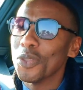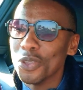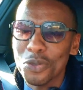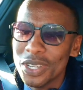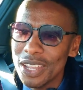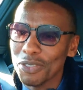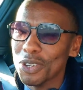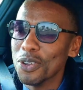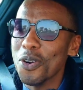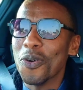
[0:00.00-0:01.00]
You would never
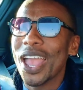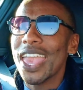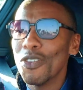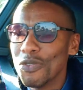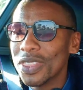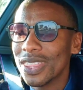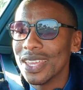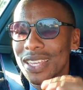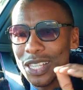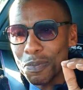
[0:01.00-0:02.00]
know.
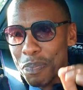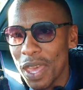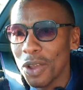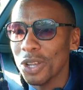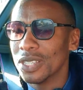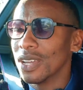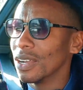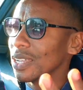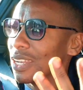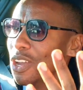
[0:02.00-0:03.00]
Everything is bang on
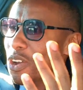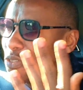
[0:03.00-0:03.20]
target.